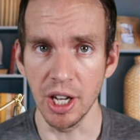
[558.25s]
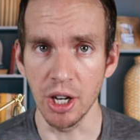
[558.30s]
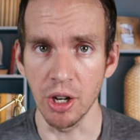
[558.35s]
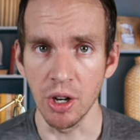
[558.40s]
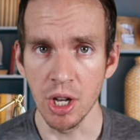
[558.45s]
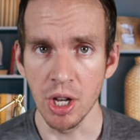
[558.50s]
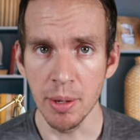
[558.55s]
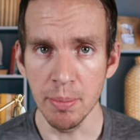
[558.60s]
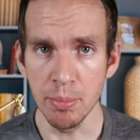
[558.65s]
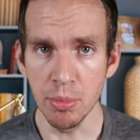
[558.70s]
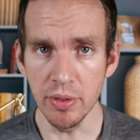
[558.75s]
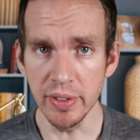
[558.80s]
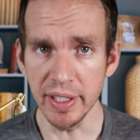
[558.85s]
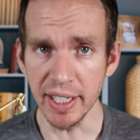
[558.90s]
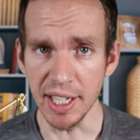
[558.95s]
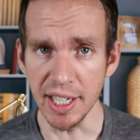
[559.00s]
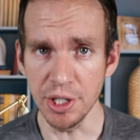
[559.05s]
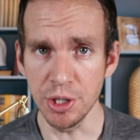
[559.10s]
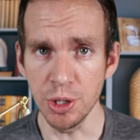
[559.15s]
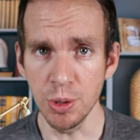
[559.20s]
Now,
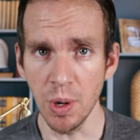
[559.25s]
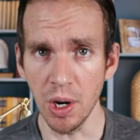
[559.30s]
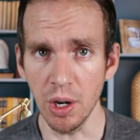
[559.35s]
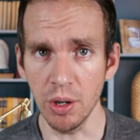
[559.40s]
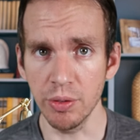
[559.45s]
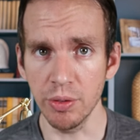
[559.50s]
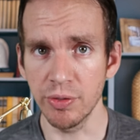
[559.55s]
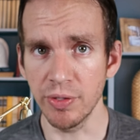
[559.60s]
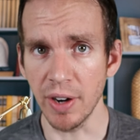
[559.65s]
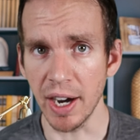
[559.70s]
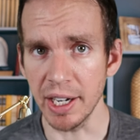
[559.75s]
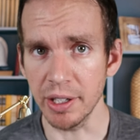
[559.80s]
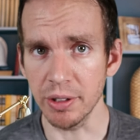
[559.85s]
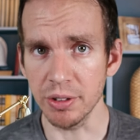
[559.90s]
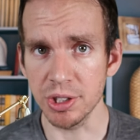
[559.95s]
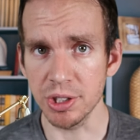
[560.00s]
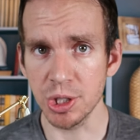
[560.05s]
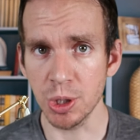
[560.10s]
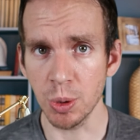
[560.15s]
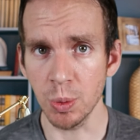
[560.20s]
moving into our
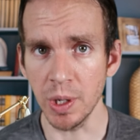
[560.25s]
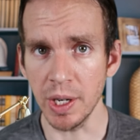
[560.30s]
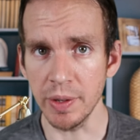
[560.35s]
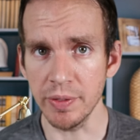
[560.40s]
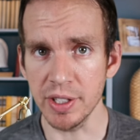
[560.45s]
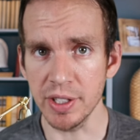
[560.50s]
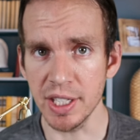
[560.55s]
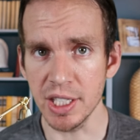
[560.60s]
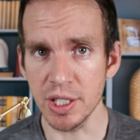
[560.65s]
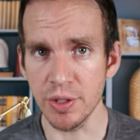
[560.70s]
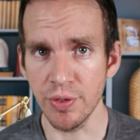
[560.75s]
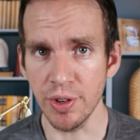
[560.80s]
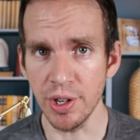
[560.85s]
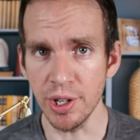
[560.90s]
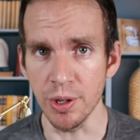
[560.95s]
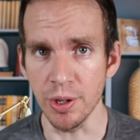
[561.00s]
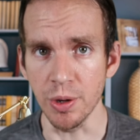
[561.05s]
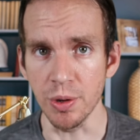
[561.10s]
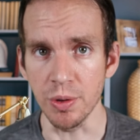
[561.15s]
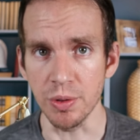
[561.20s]
final story of today's
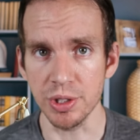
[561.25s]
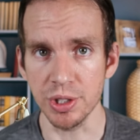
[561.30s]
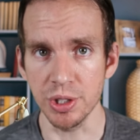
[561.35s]
video.